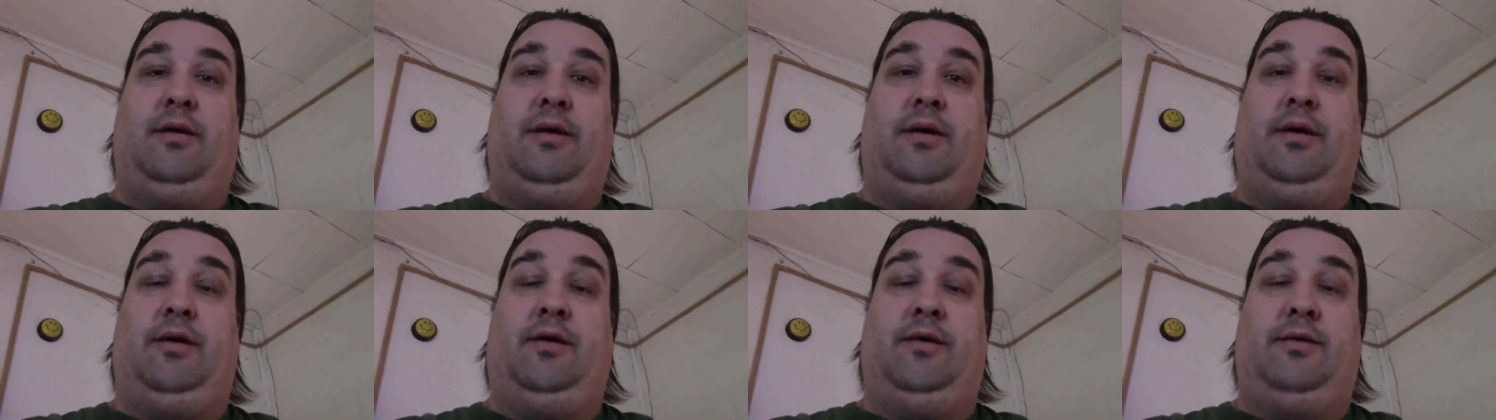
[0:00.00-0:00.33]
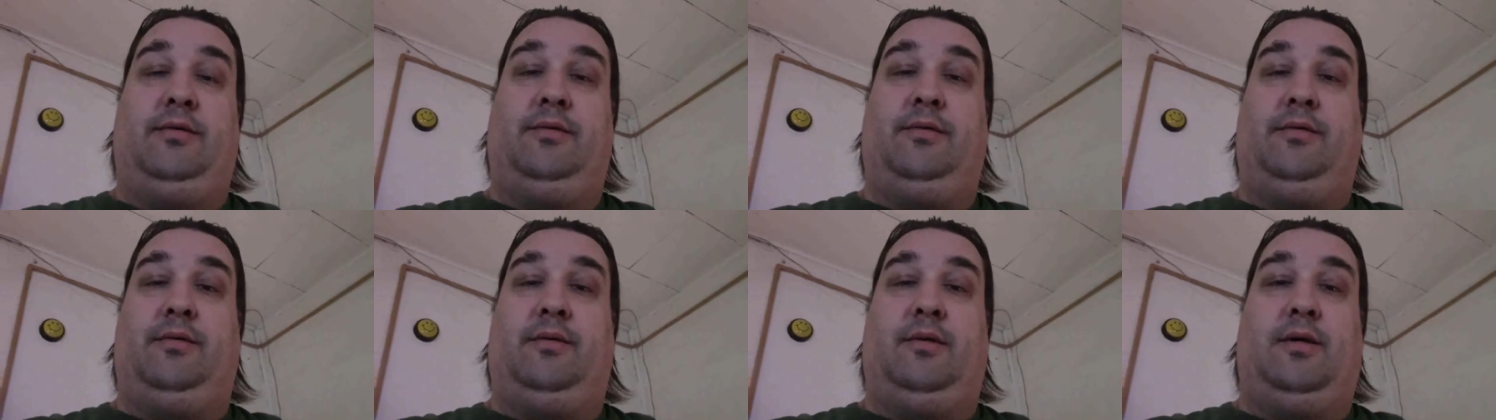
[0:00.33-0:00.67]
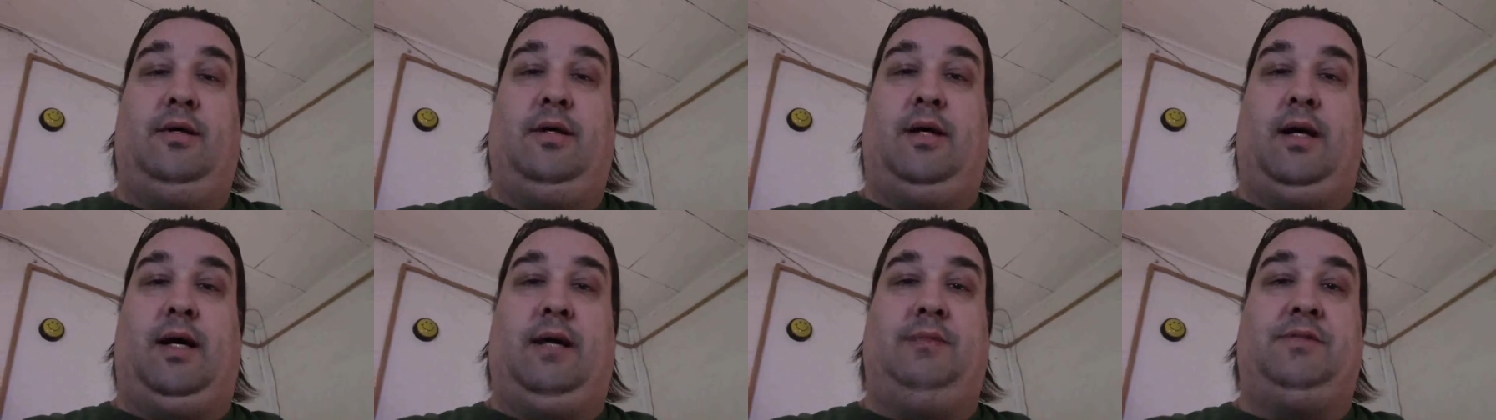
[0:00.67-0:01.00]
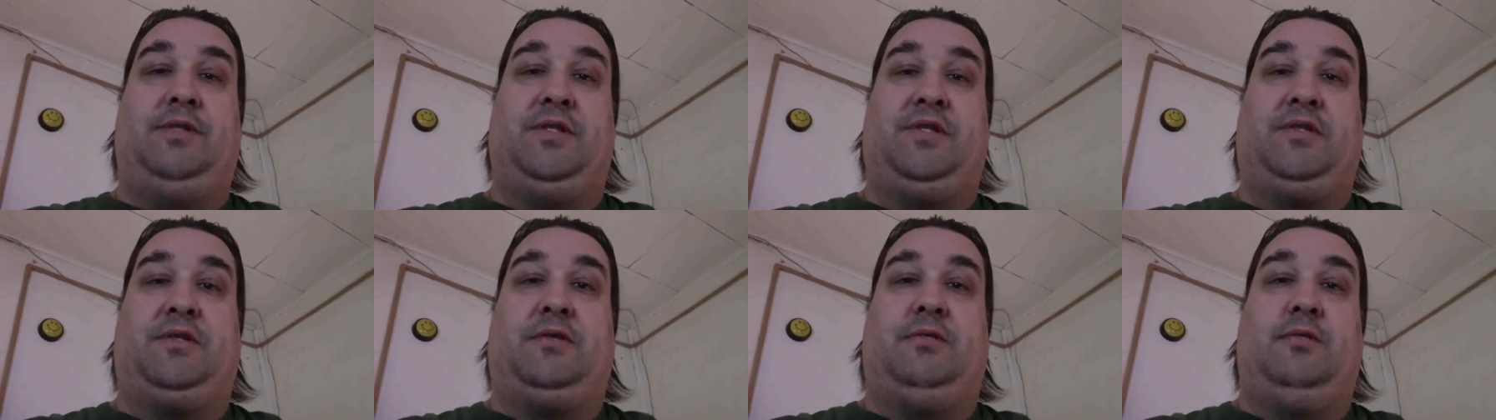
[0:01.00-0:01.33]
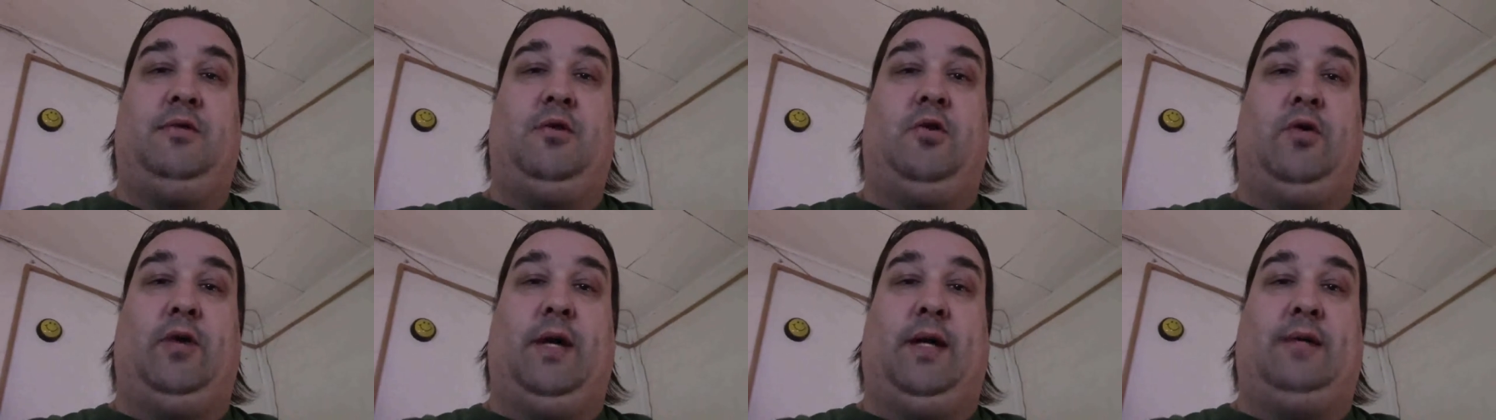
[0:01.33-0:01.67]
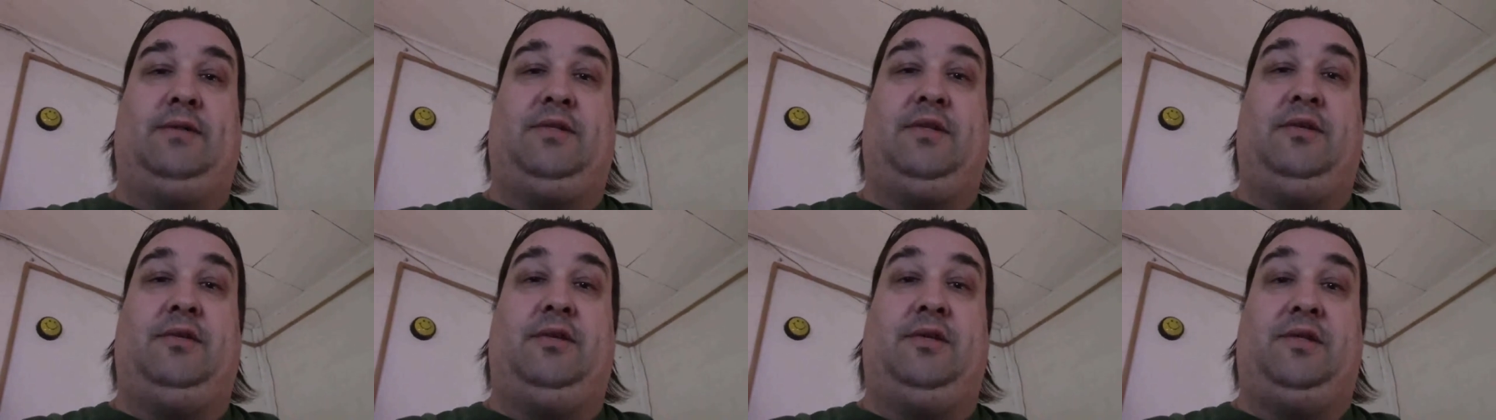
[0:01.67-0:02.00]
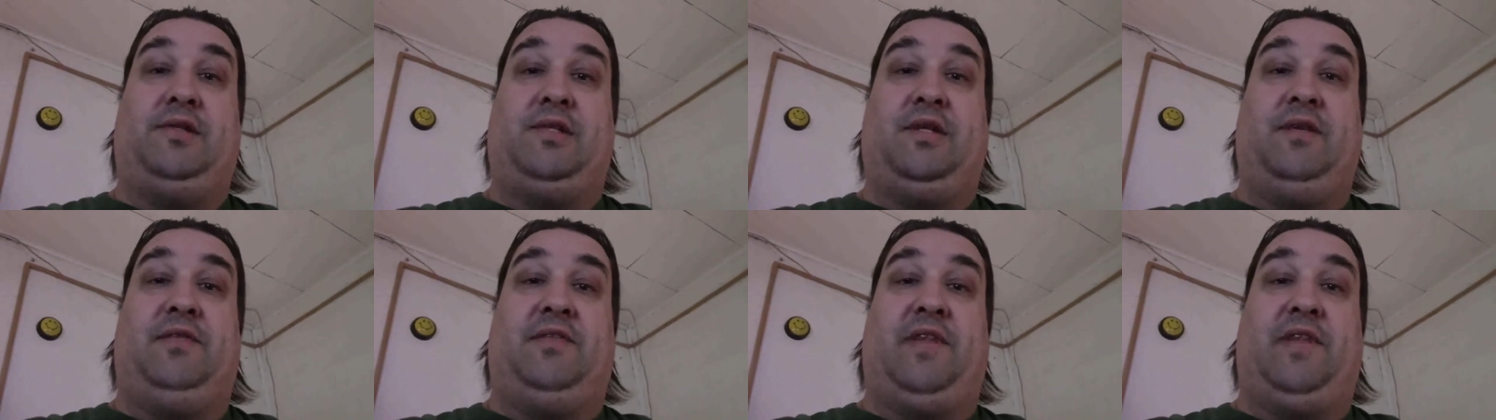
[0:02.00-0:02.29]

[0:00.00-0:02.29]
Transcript: And I'm just going out there to see